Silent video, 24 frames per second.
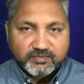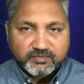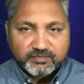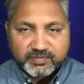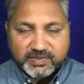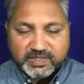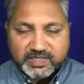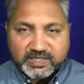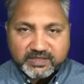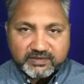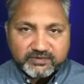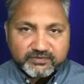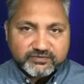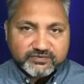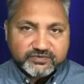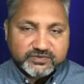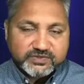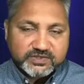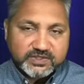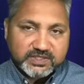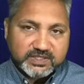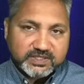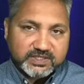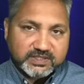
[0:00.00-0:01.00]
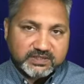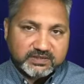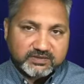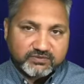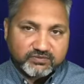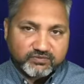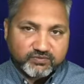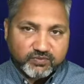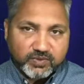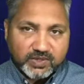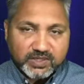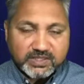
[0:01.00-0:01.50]
believes in
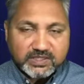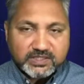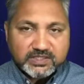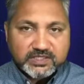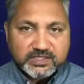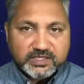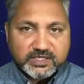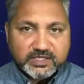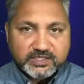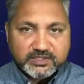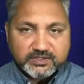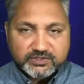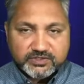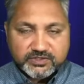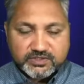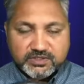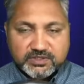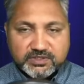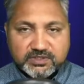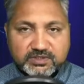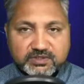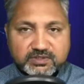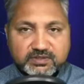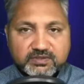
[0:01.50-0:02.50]
one creator